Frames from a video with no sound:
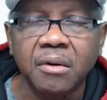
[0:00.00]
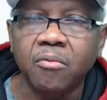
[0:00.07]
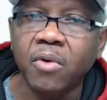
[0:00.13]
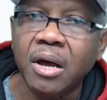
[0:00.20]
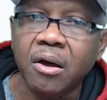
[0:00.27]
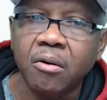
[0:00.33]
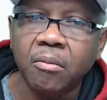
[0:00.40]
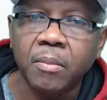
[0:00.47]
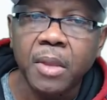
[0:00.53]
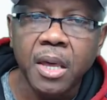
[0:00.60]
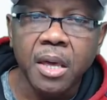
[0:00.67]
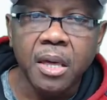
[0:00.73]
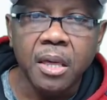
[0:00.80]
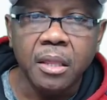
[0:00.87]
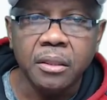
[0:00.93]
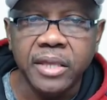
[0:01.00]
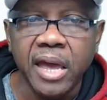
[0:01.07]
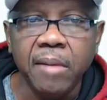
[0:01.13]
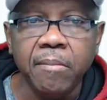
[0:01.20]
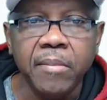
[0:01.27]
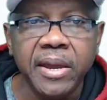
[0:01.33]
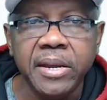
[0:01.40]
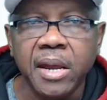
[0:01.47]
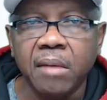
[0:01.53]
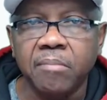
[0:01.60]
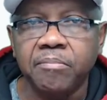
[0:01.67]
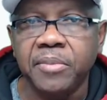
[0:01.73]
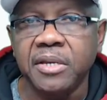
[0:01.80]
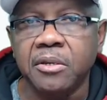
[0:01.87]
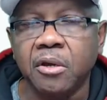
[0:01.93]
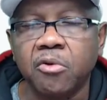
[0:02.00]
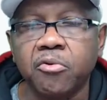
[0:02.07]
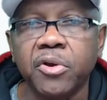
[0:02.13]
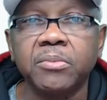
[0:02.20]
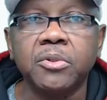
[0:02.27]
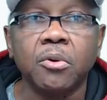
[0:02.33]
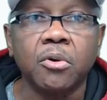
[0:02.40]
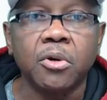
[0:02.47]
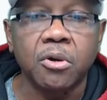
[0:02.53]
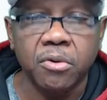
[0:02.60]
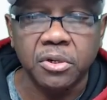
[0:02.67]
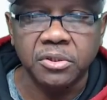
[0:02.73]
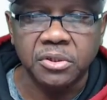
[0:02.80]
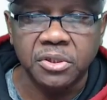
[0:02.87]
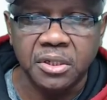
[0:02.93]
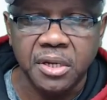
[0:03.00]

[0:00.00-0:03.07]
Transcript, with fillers: Well, that may not be the cryptocurrency